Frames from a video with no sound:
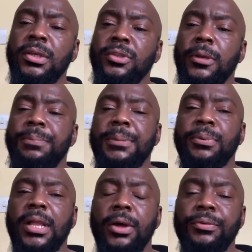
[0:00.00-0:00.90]
Some
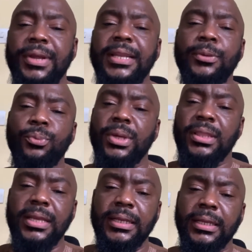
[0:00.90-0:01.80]
people are already
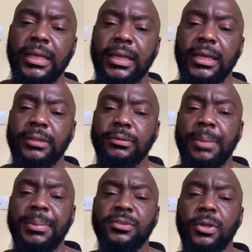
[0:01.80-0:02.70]
within,
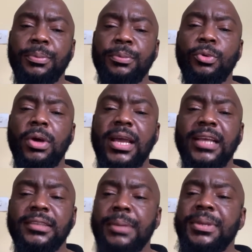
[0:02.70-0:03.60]
some people who are
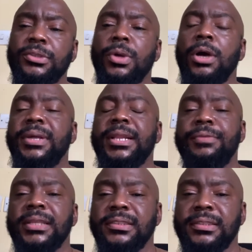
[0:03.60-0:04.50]
SMEs who are
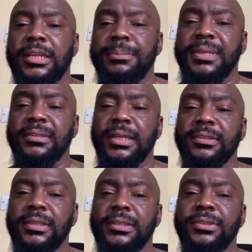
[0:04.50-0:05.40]
already registered
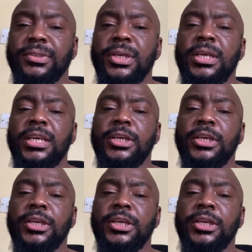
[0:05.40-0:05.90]
businesses,